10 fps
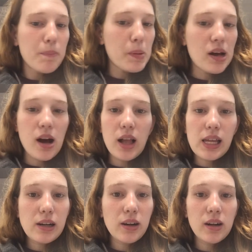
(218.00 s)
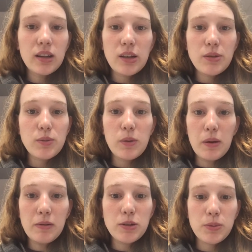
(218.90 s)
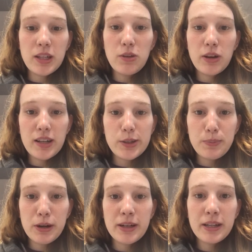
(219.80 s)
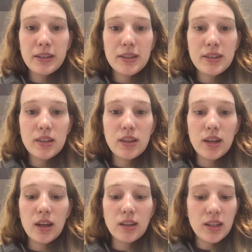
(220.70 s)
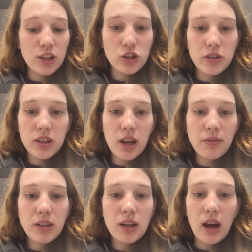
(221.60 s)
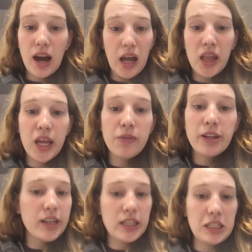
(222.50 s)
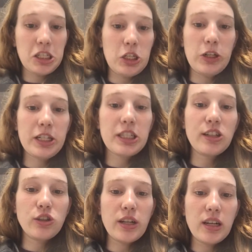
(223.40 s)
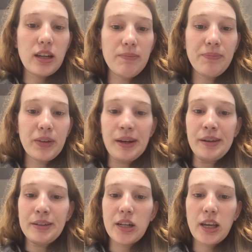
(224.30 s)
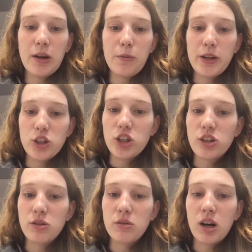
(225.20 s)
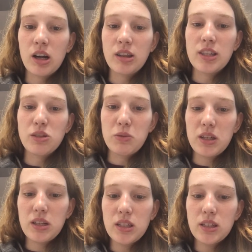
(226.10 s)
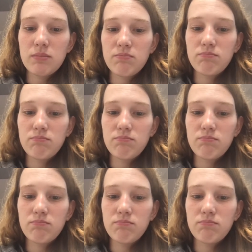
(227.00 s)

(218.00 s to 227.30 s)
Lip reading: But all in all, it was a really great experience. The teachers loved it, I loved it, and the students enjoyed it. And I can't wait to do this week's.